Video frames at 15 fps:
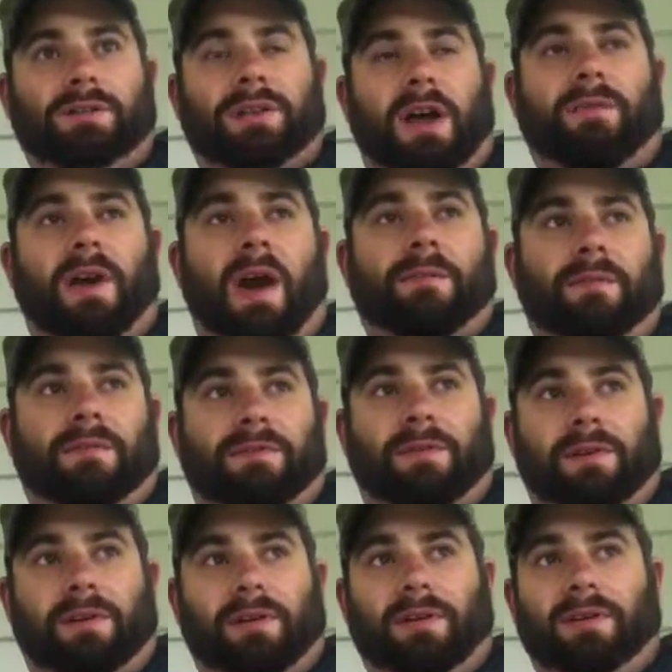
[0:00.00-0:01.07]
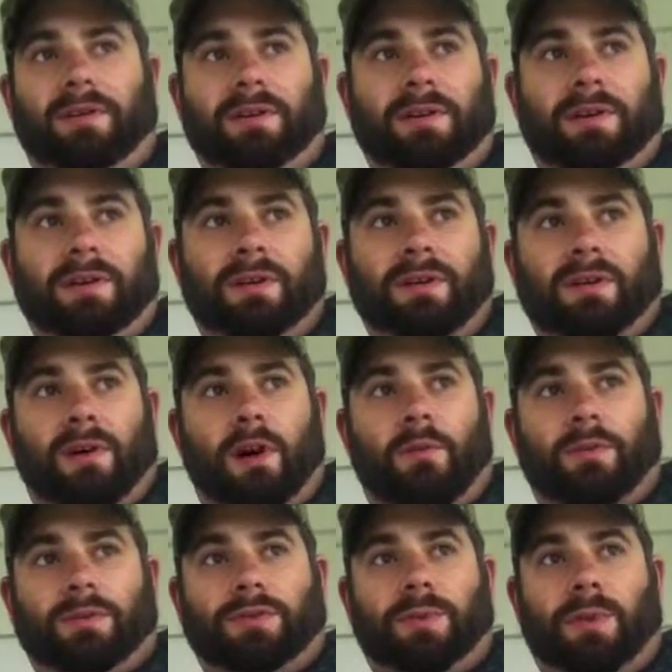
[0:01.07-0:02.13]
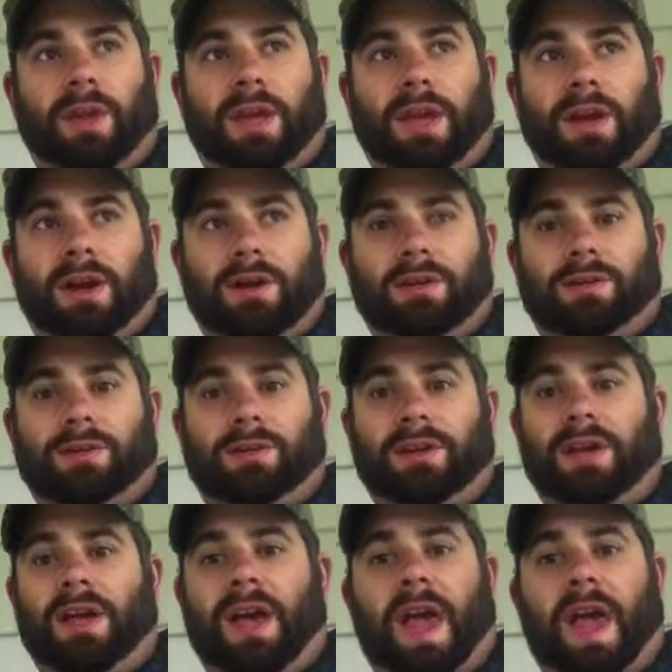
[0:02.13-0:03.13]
so I've had it for over 20 years.